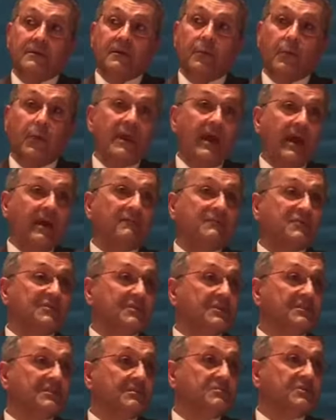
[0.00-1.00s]
we have
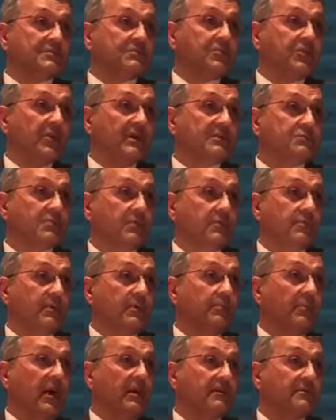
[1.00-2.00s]
systems in place where we
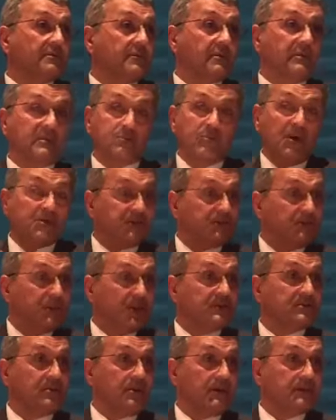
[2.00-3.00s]
monitor it. It's much
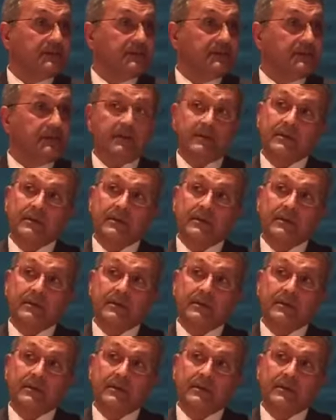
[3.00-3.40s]
less costly.